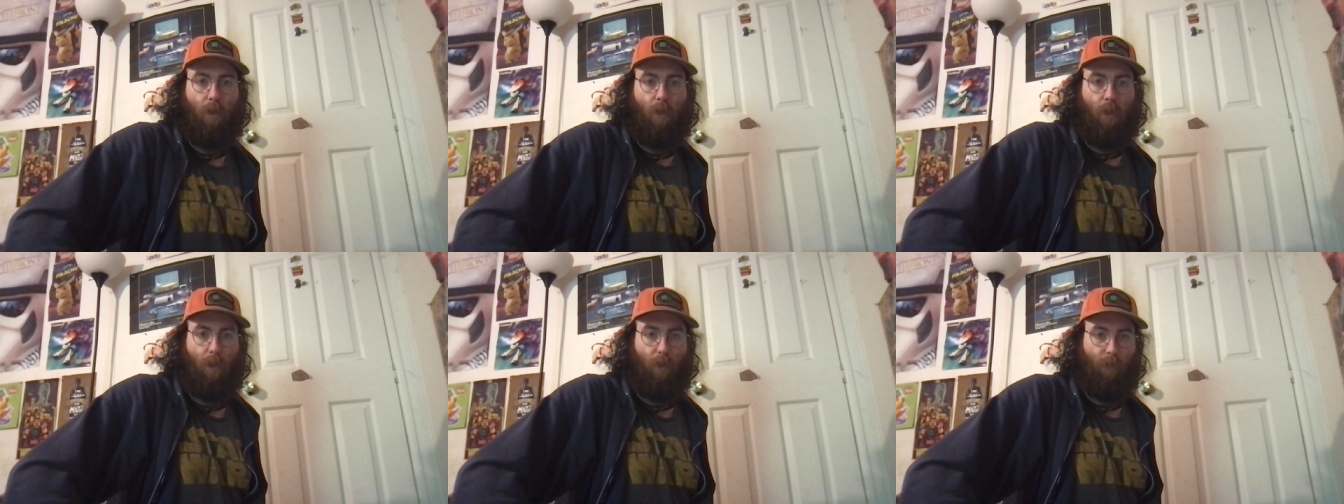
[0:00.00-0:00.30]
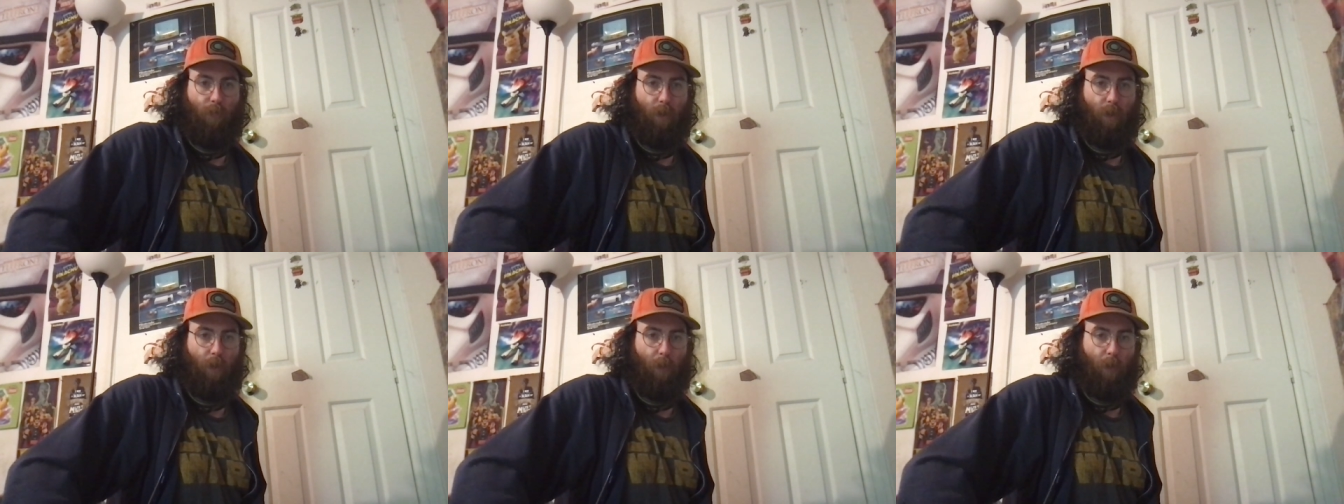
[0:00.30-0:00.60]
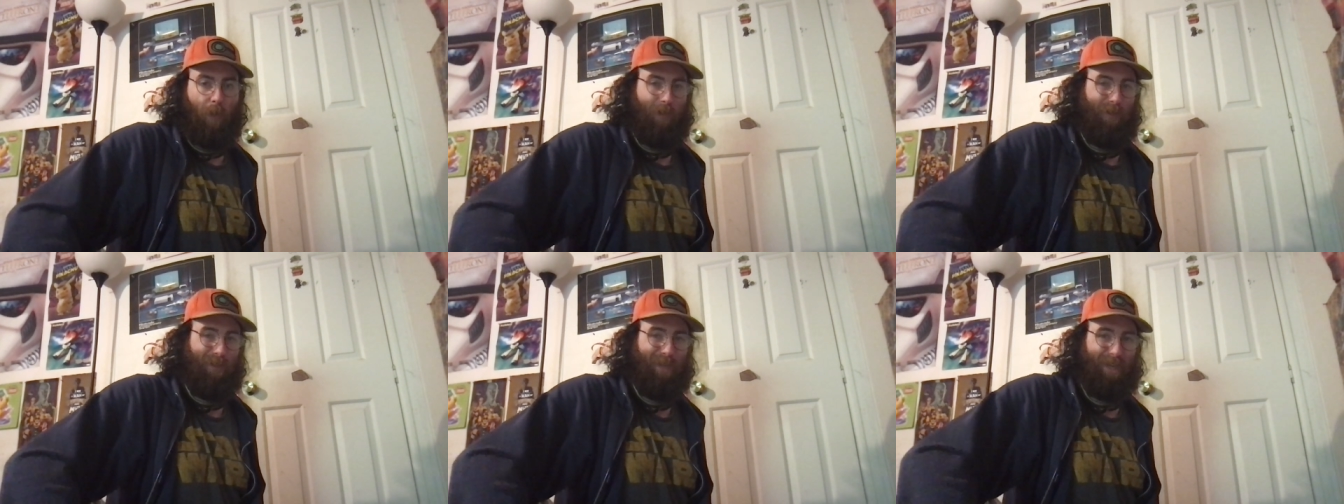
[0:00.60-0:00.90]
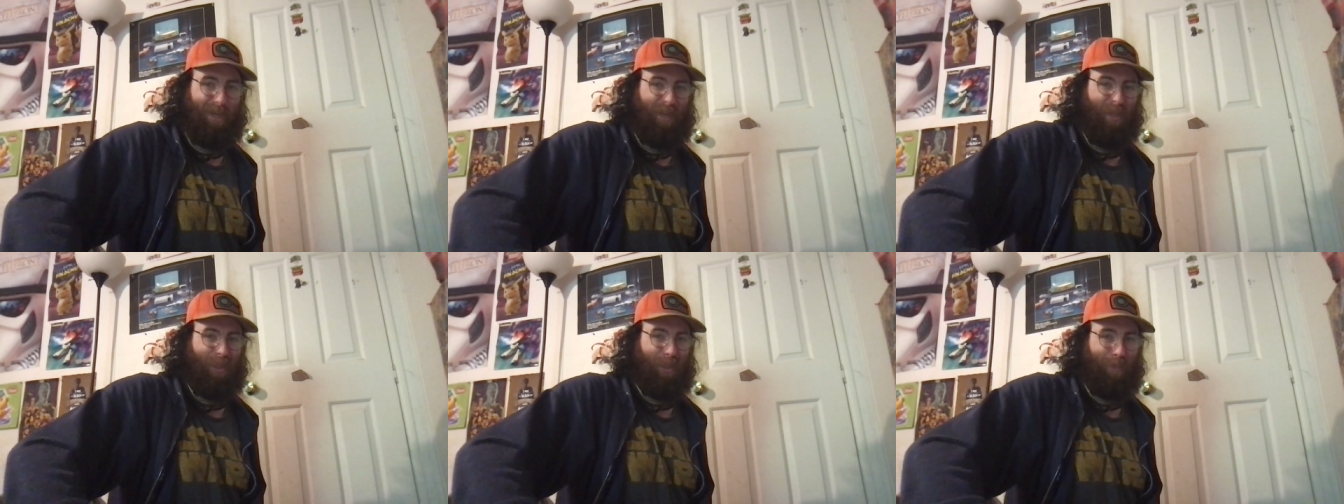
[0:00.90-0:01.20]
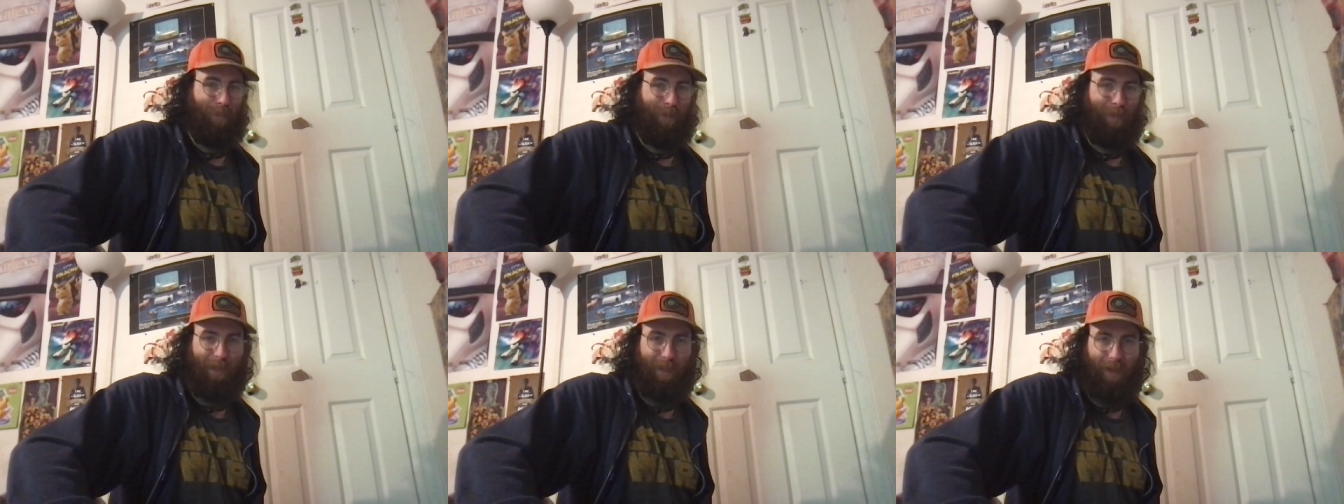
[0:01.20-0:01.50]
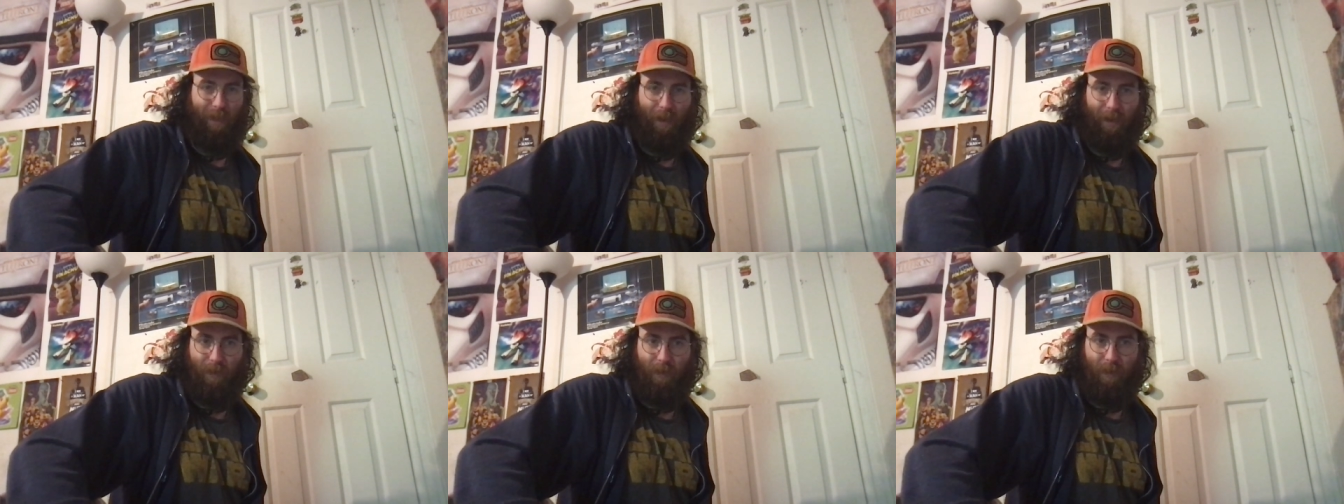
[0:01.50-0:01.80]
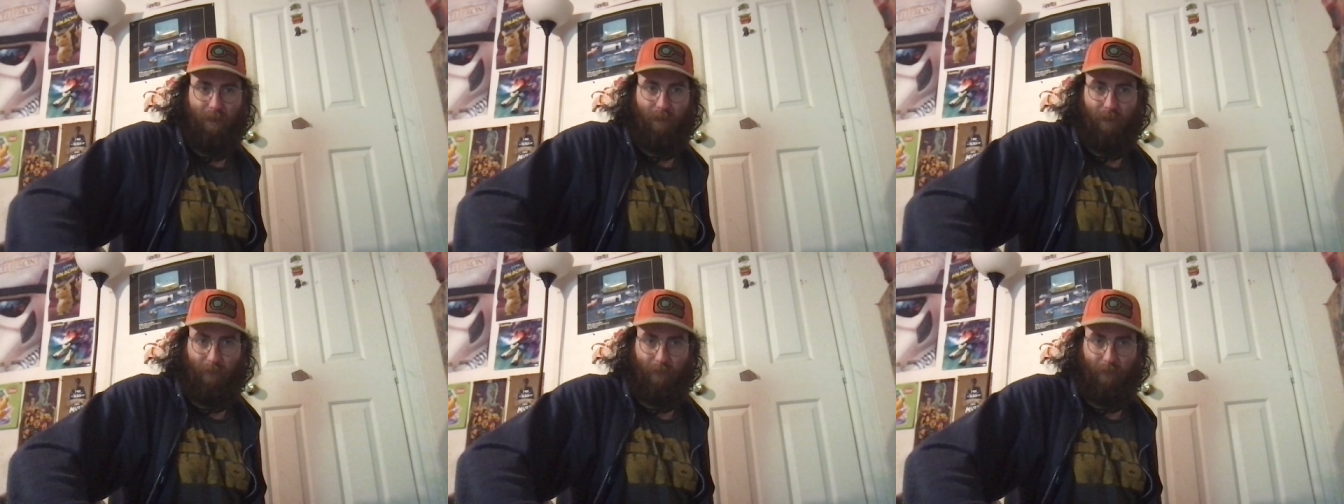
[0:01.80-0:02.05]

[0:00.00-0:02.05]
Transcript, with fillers: movie, whatever Taika has planned.